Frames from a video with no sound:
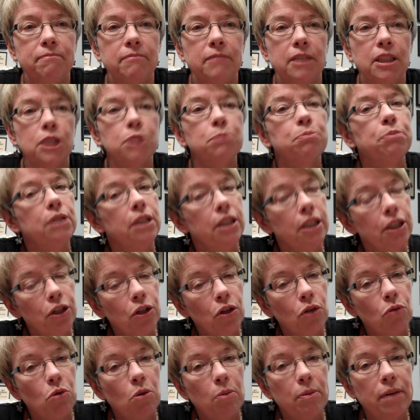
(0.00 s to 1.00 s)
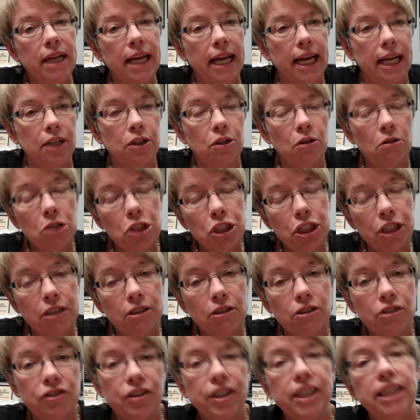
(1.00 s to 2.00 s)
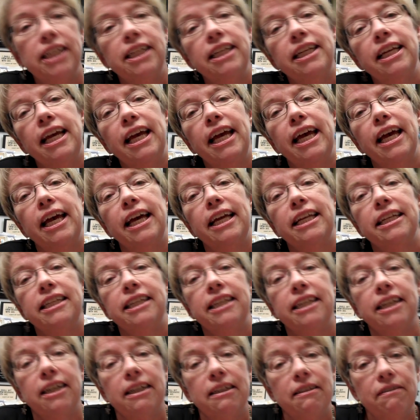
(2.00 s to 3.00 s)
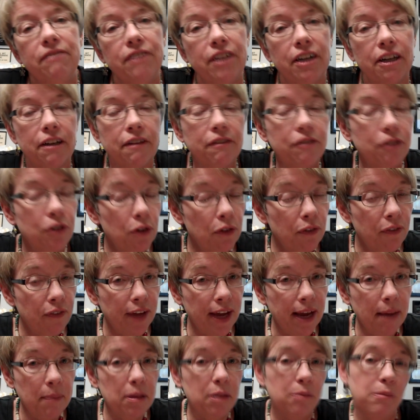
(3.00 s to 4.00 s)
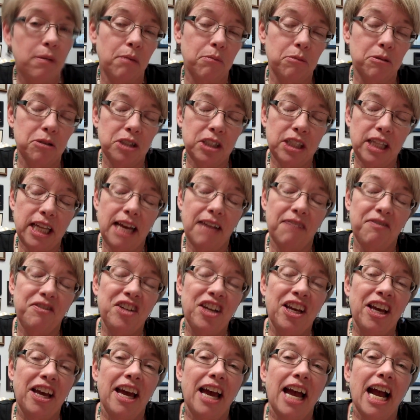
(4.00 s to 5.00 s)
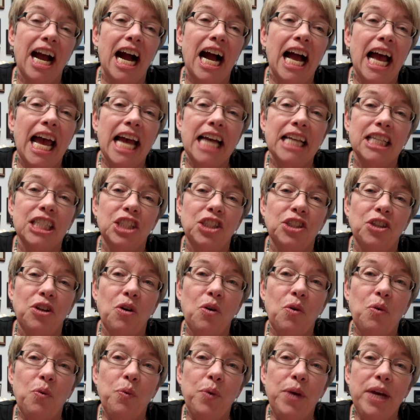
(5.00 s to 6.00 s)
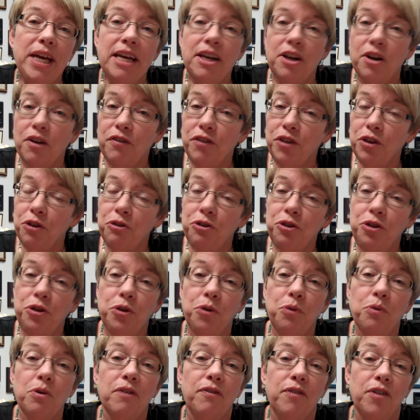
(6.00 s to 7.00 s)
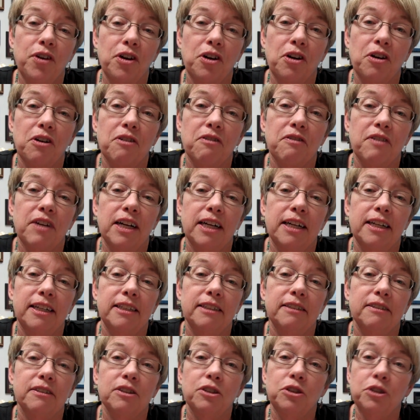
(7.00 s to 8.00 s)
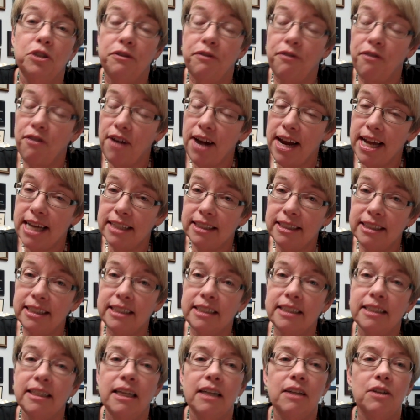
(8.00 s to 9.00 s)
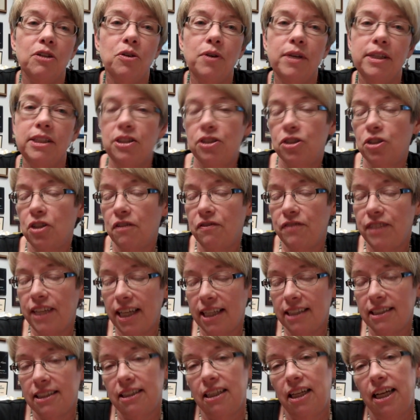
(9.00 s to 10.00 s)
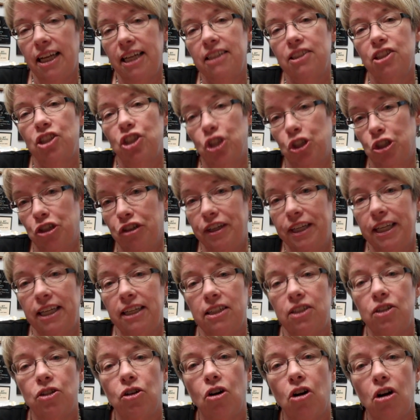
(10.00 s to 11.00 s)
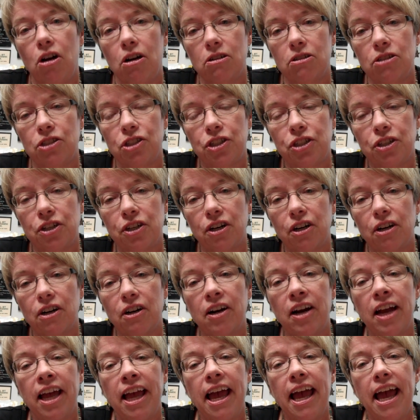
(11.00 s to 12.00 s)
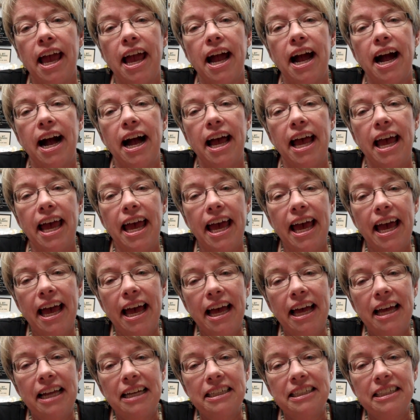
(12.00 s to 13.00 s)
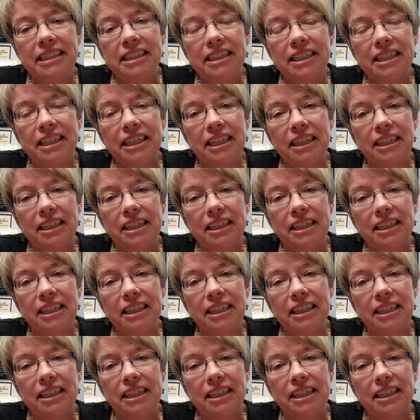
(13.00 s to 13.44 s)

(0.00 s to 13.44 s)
this particular woman had no children and very few family members left. And so we interviewed two of her good friends who had served as like surrogate daughters to her. And